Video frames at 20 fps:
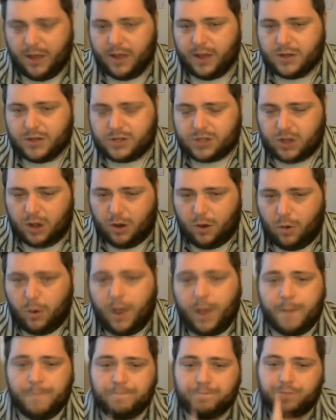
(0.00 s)

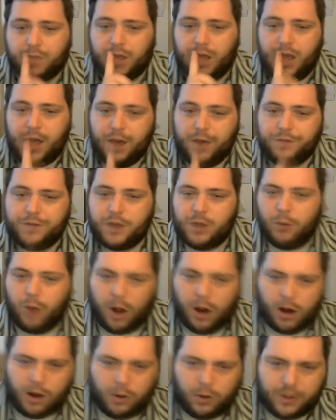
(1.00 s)
So if you
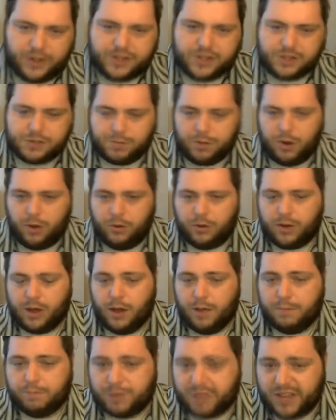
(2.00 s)
are going to smoke,
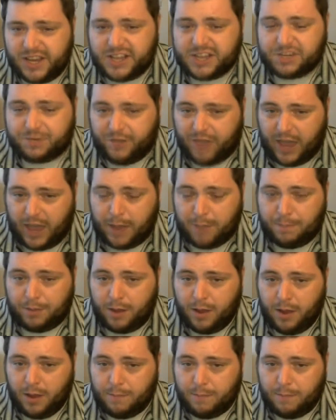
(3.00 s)
please vape,